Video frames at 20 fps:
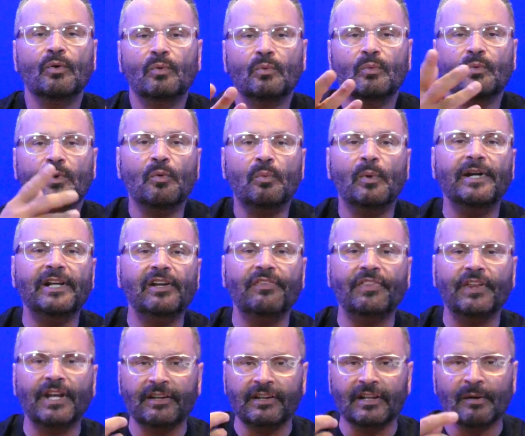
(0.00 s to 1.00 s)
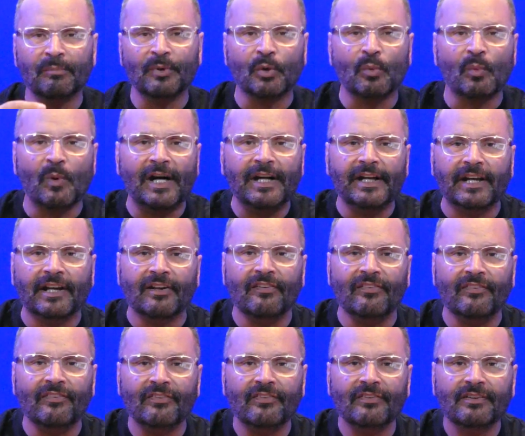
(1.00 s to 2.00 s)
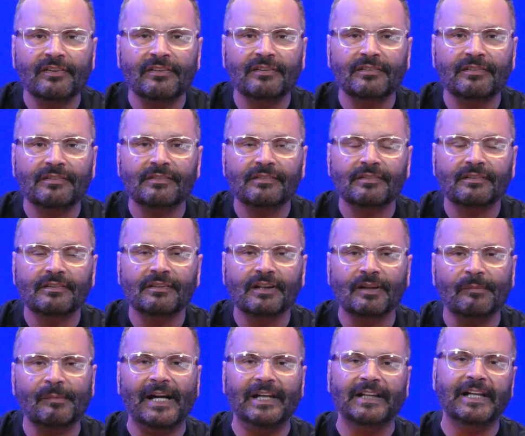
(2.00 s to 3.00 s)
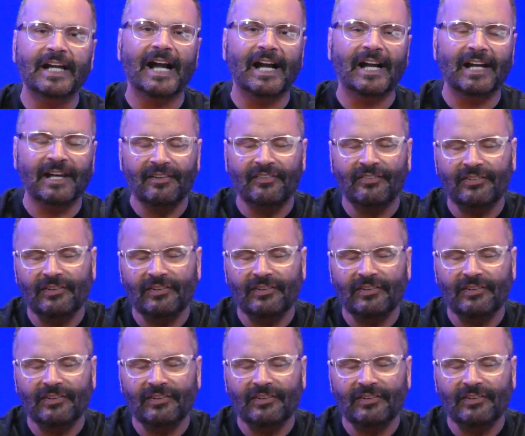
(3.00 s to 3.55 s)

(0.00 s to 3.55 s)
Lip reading: Well, what do you think number one is? Come on, guys,